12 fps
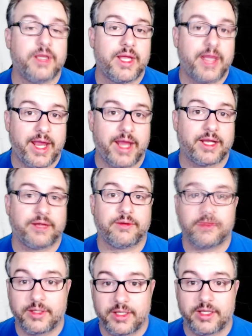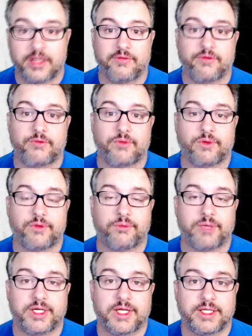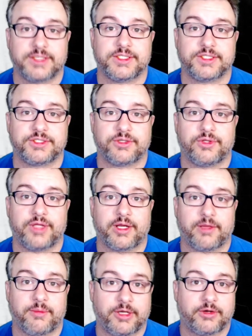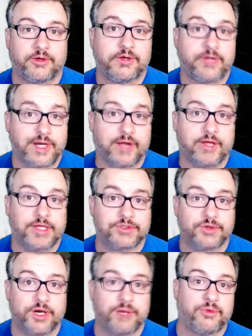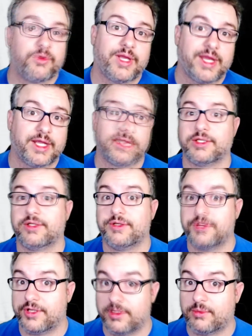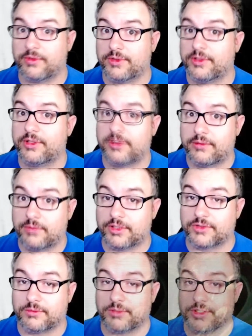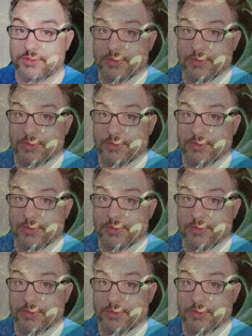and if you rolled 3 dice this turn, that commander now has trample and doubled +1/+1